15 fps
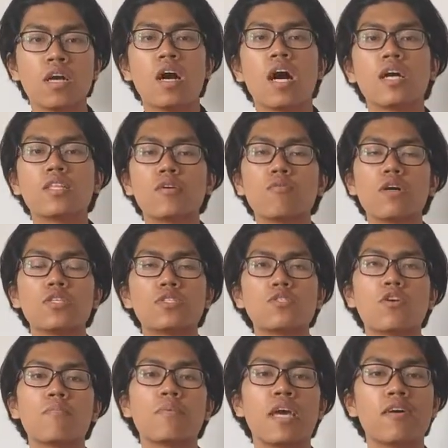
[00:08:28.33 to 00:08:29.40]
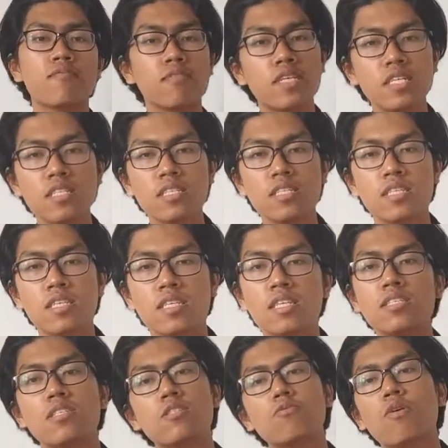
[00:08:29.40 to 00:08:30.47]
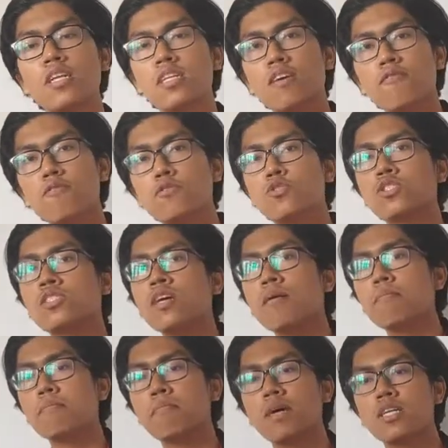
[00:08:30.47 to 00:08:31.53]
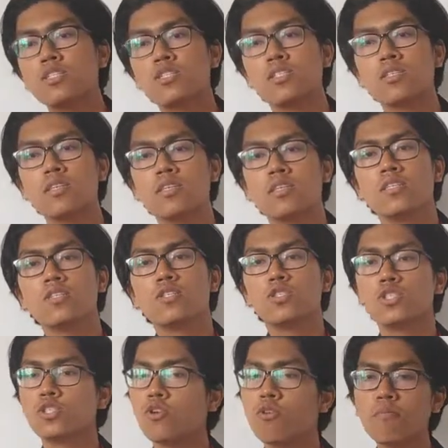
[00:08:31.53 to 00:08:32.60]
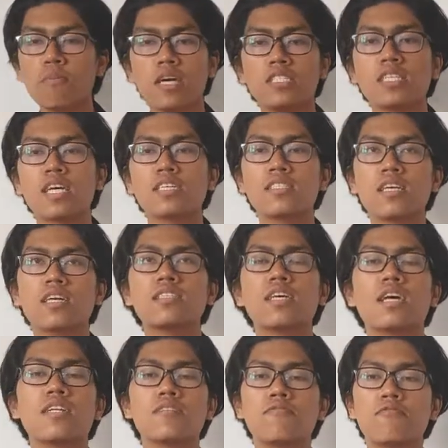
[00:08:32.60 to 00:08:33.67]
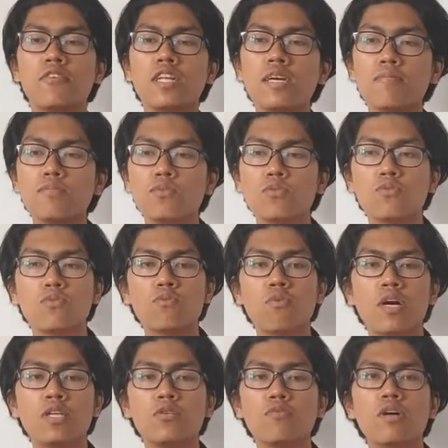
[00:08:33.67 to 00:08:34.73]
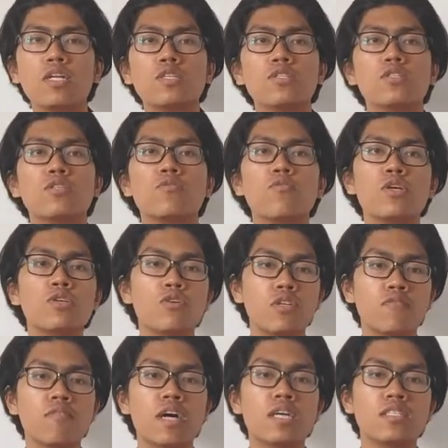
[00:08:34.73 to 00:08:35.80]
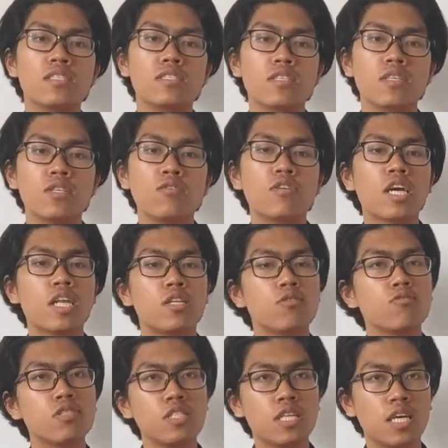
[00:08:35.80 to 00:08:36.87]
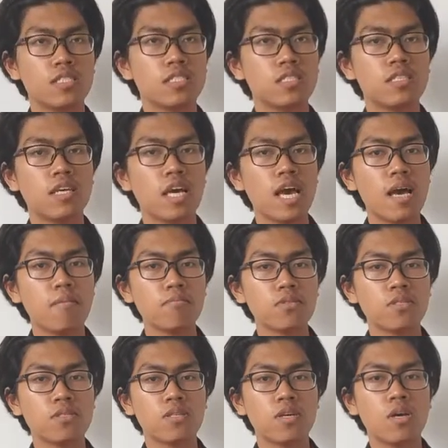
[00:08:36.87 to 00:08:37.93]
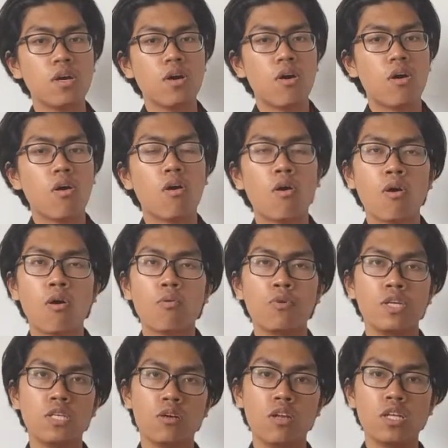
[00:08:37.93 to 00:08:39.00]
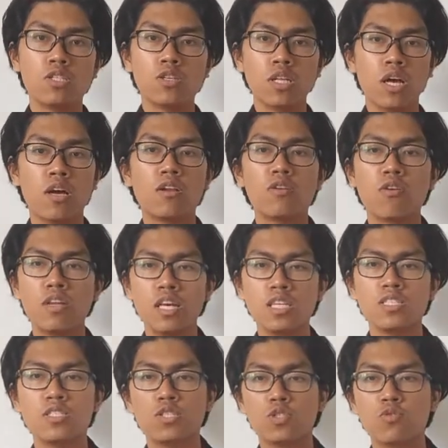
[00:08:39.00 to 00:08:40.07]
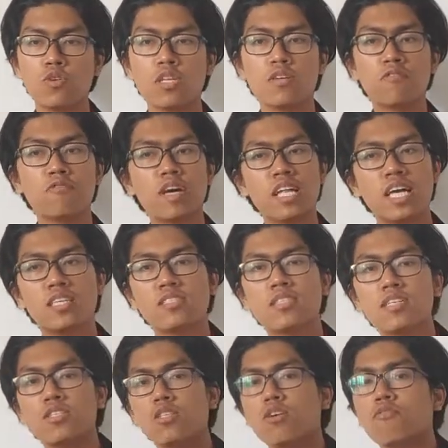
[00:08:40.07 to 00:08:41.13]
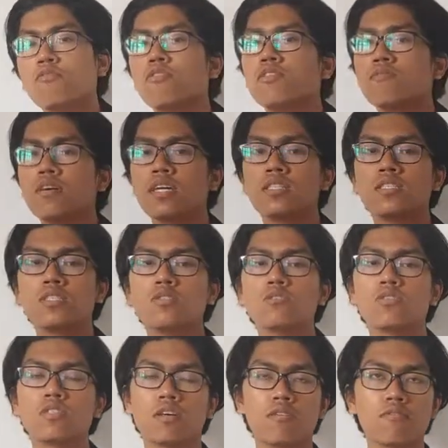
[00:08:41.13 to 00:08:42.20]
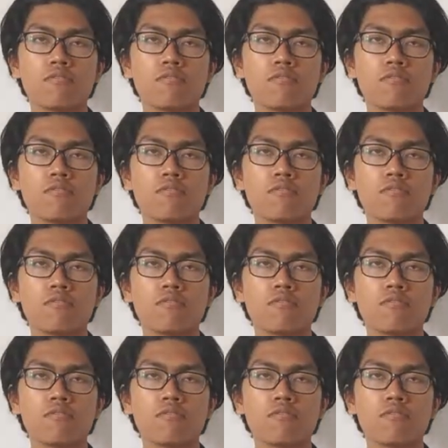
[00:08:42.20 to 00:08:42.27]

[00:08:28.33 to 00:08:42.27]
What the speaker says: otherwise not be able. This is what gives you so much access and freedom to do what you want with your device. You can using existing apps or with a little knowledge, tweak the file and section of your device yourself.